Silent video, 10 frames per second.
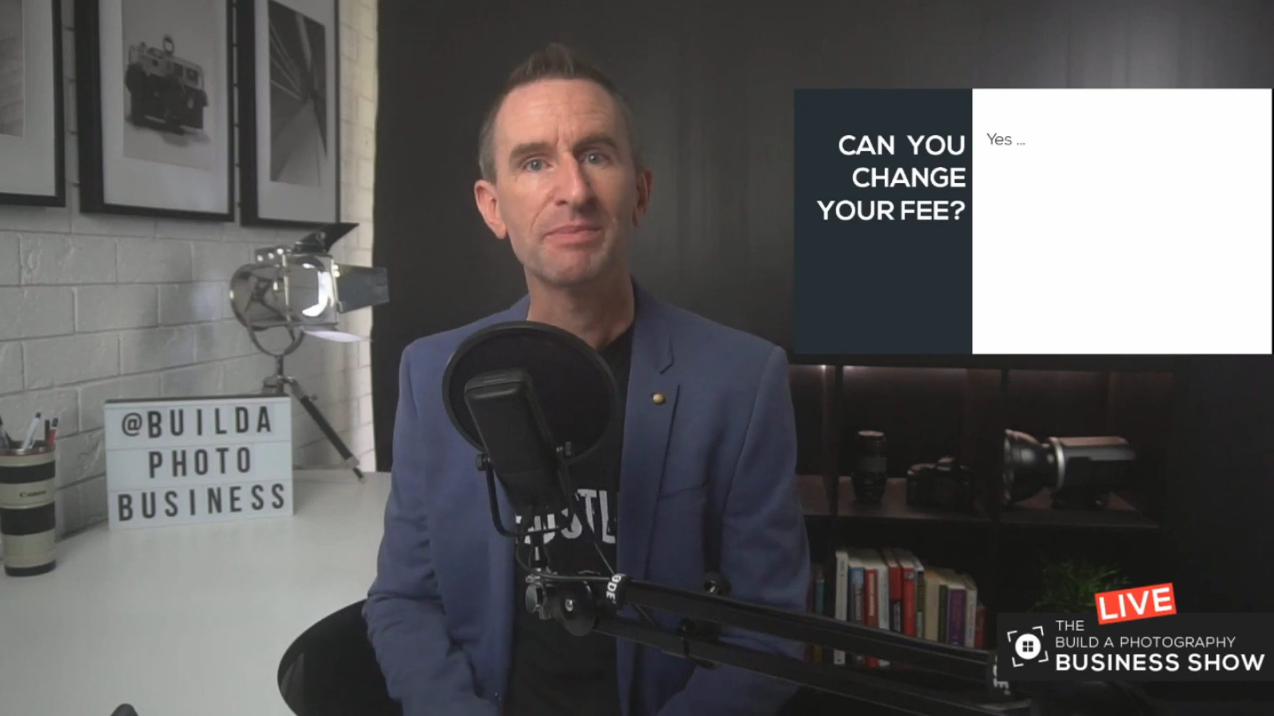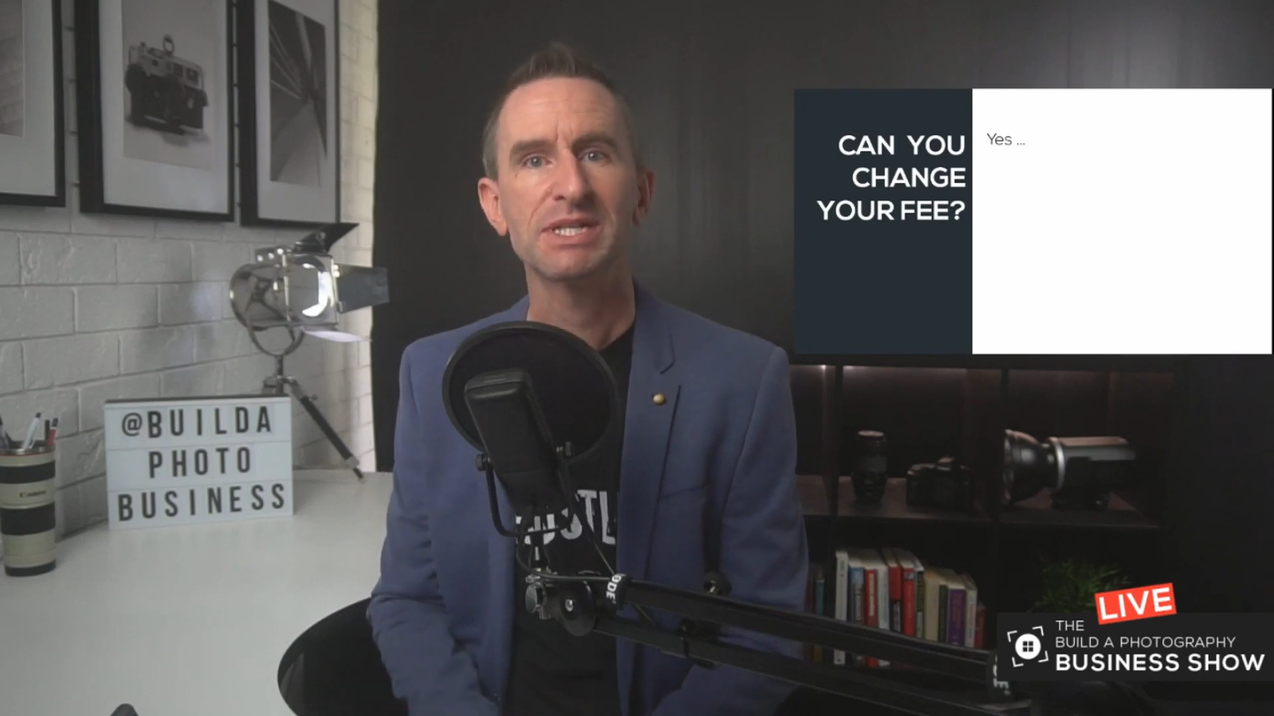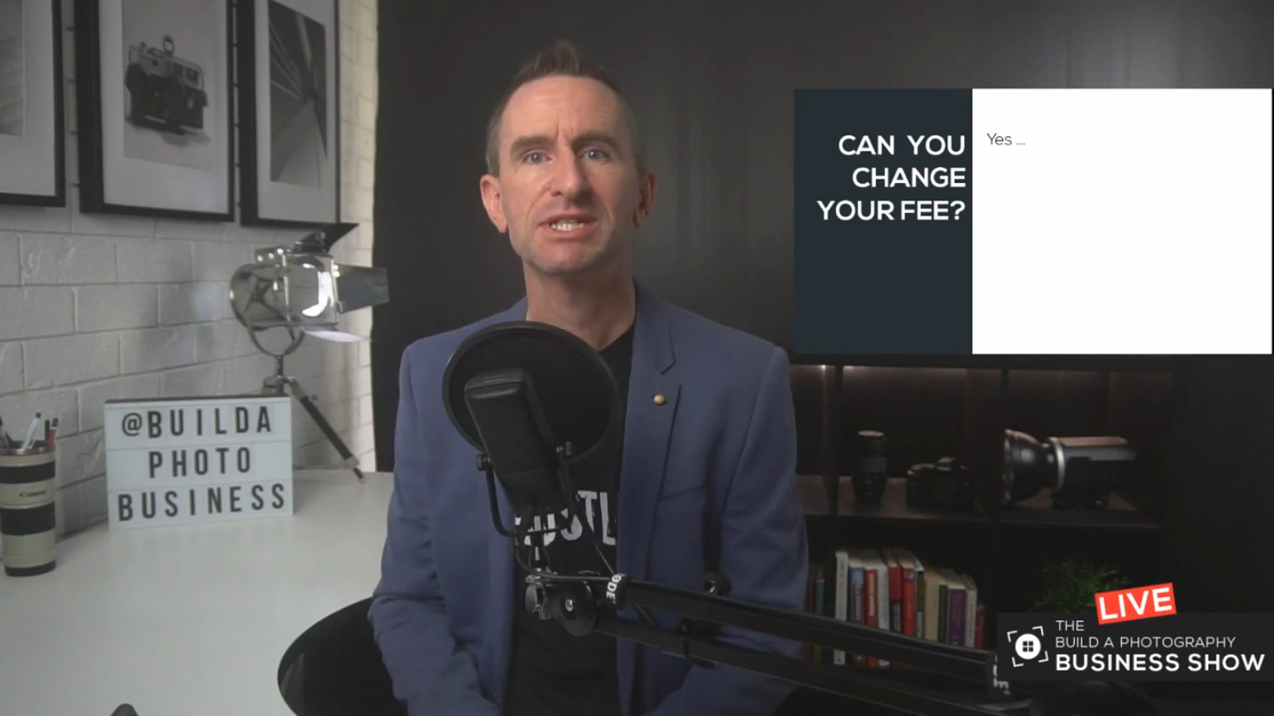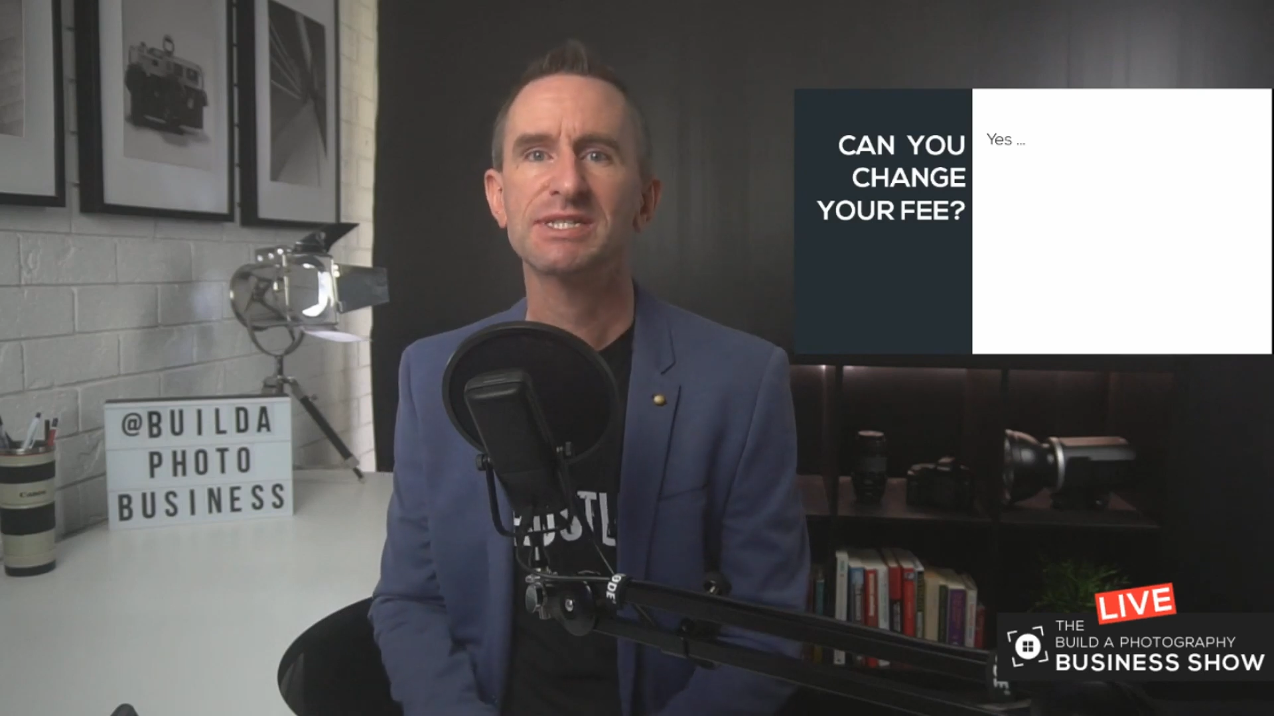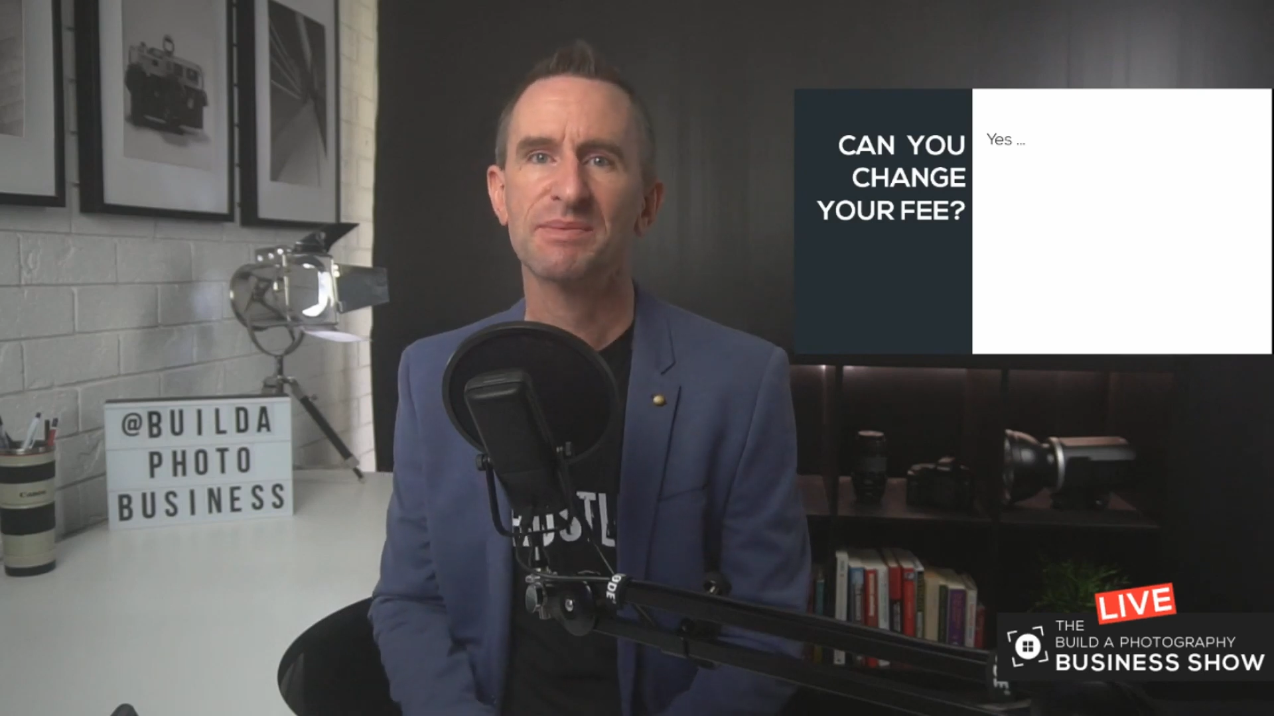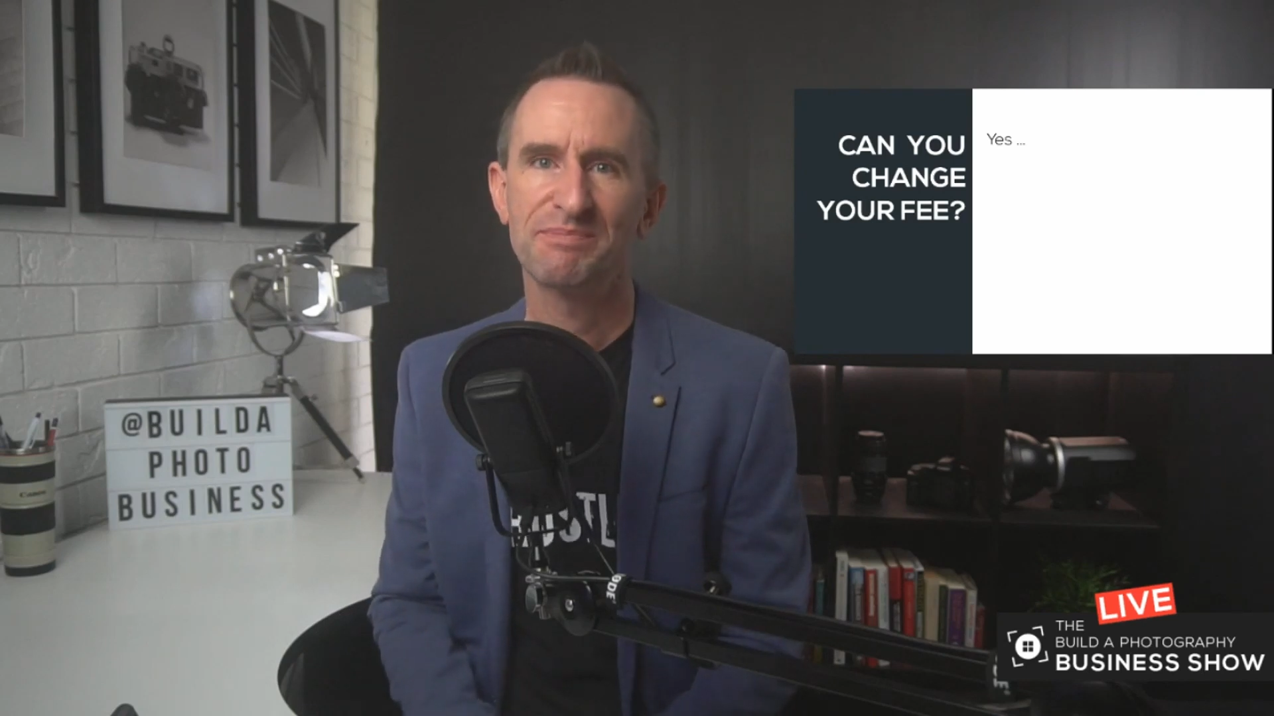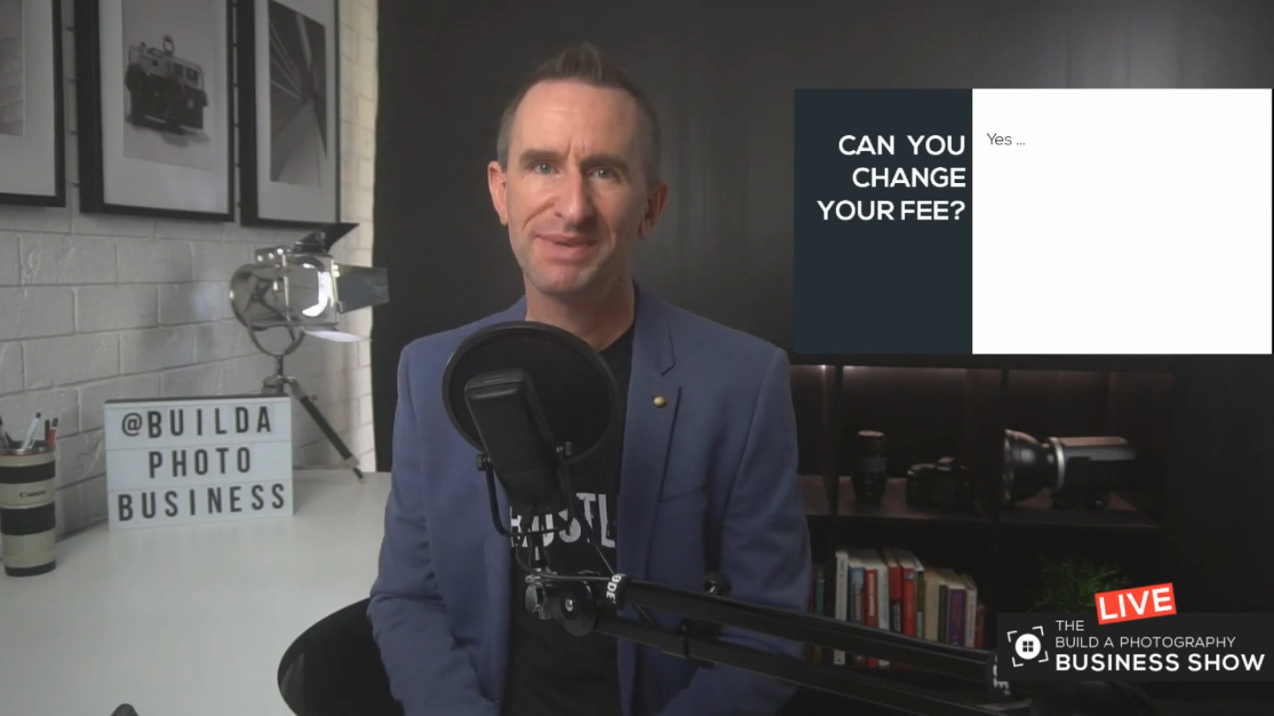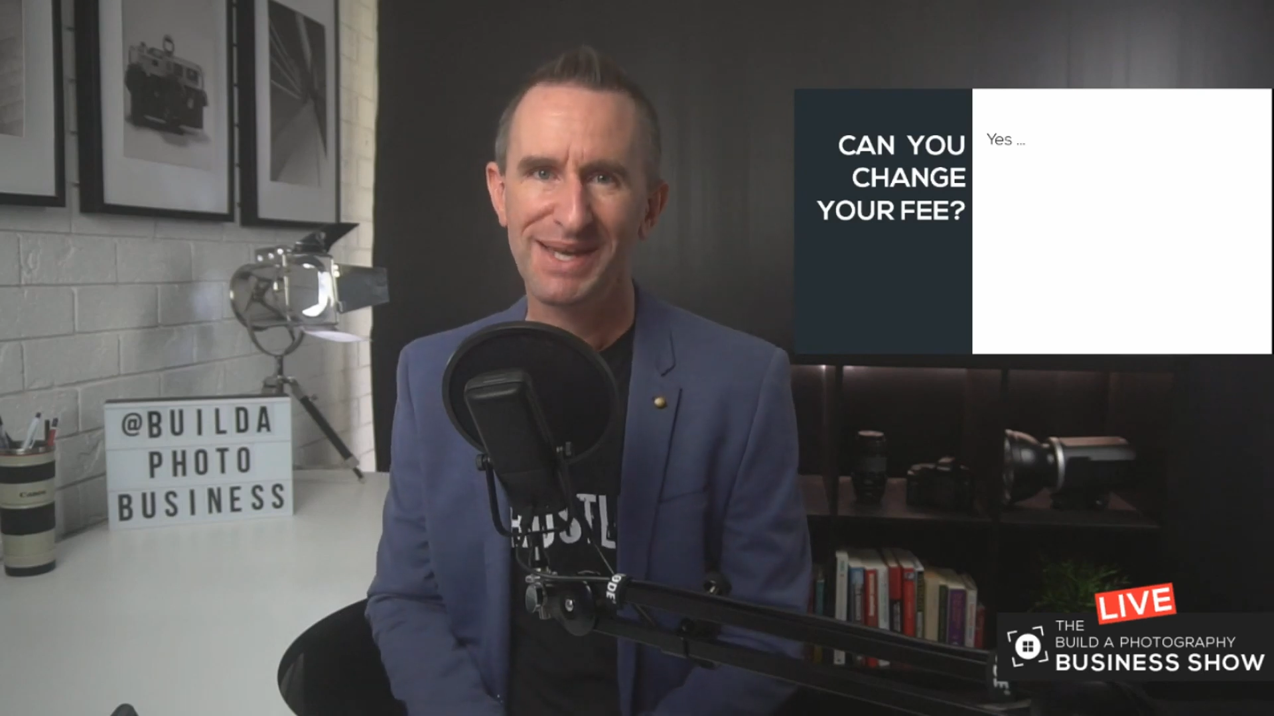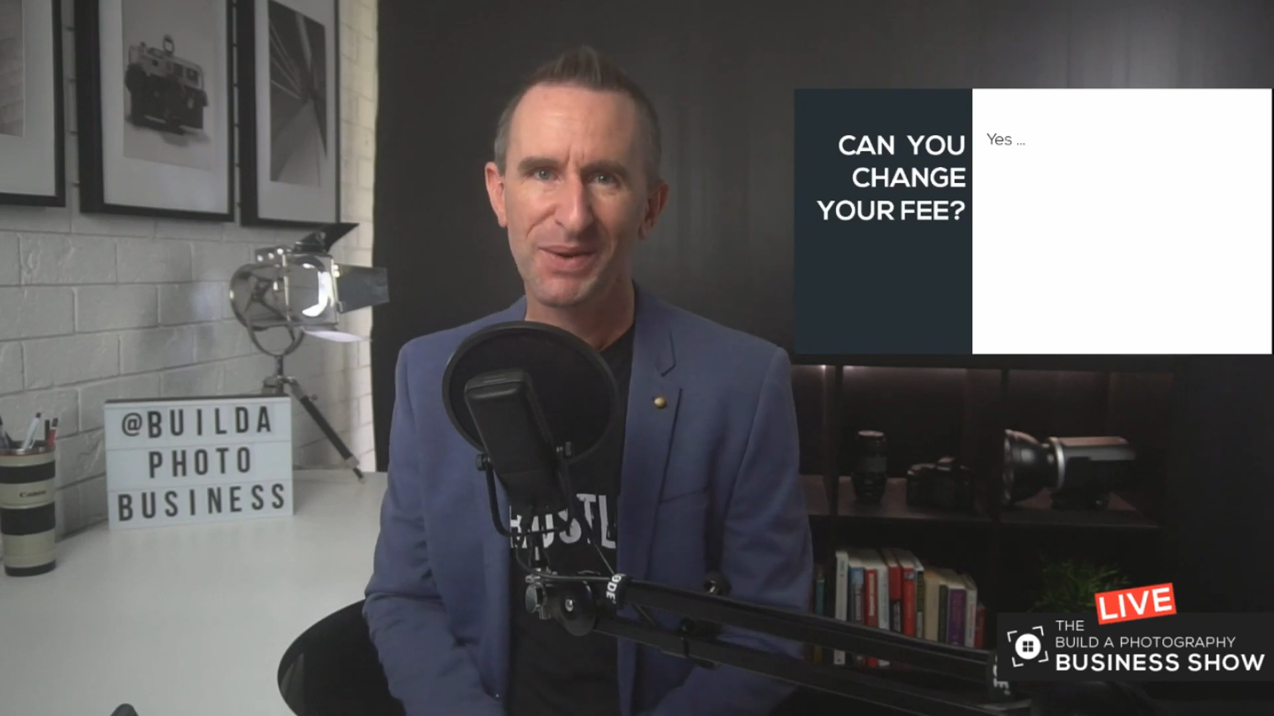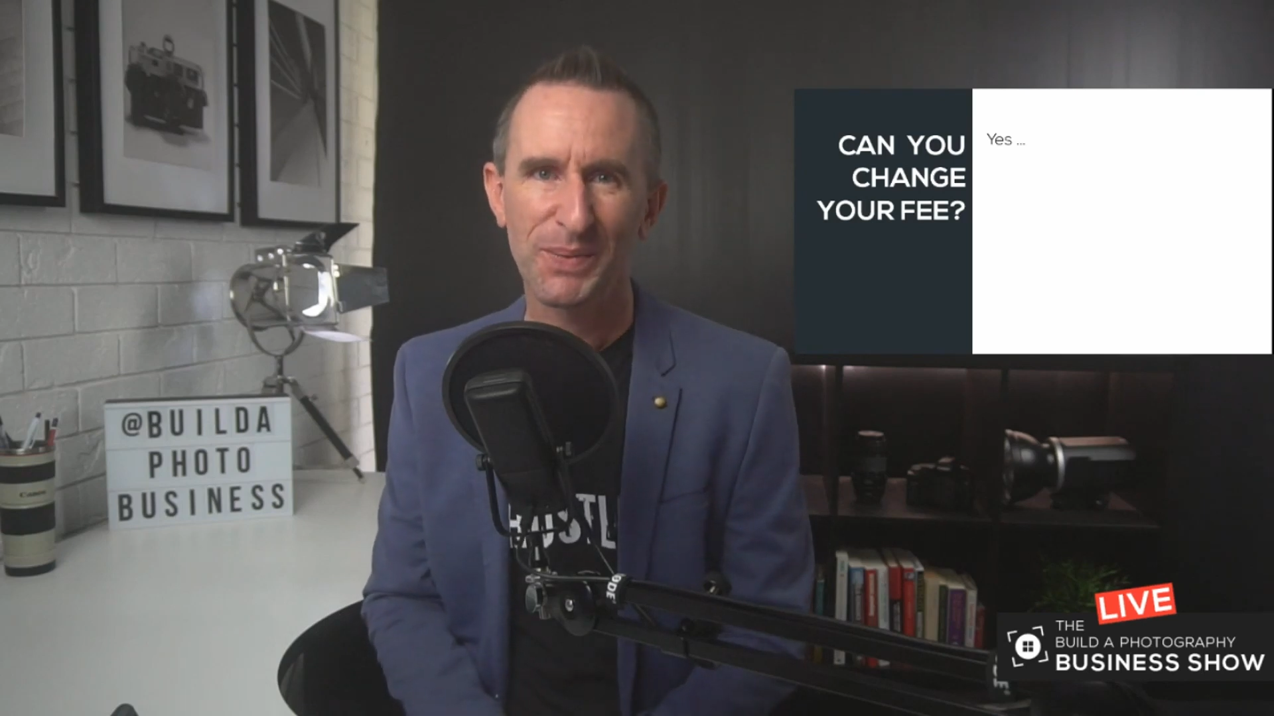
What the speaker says: But just be